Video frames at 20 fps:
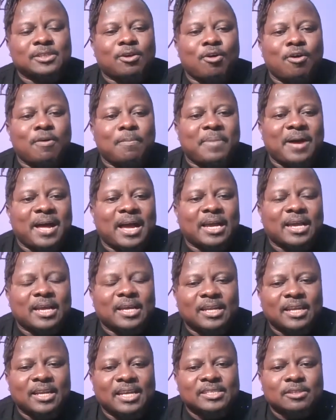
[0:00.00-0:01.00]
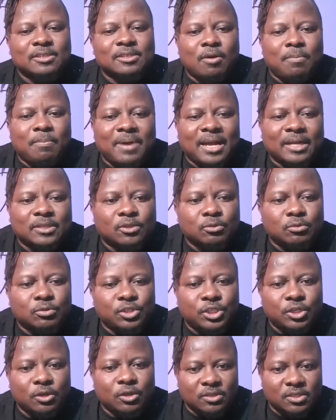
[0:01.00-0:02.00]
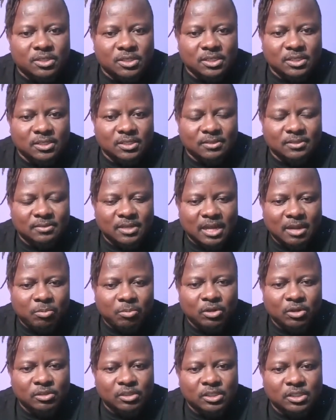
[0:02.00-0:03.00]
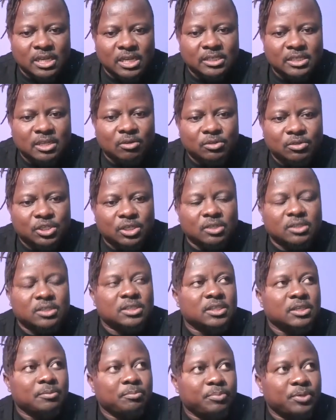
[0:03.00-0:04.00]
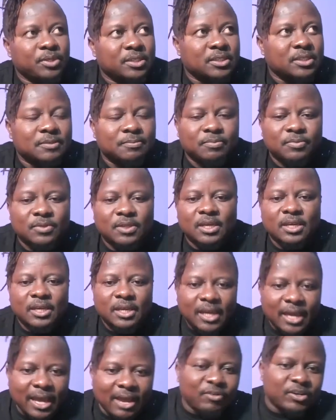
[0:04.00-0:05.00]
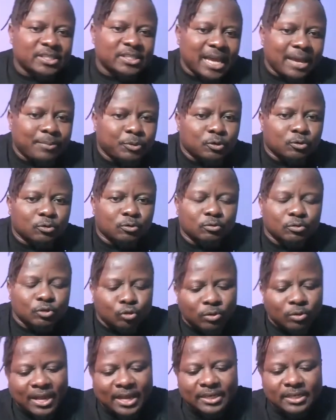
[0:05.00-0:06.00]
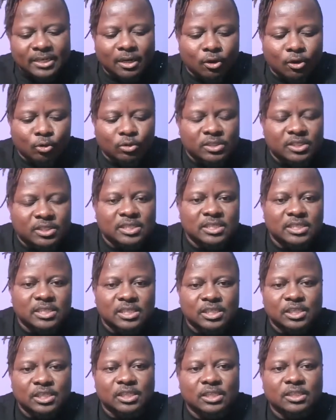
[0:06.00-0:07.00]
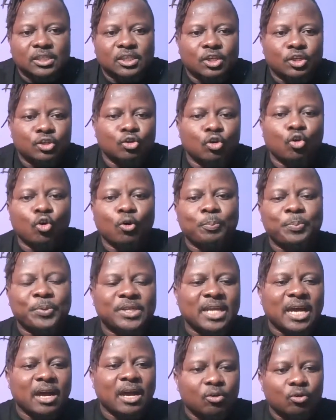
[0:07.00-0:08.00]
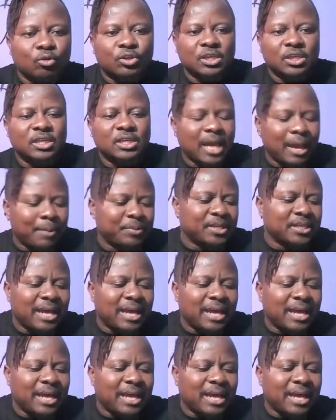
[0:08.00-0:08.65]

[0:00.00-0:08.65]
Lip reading: come back. Let's come back to Chelsea. I'm going to center on Chelsea a bit. Every time you end the loan season, you're hoping that, okay, I mean,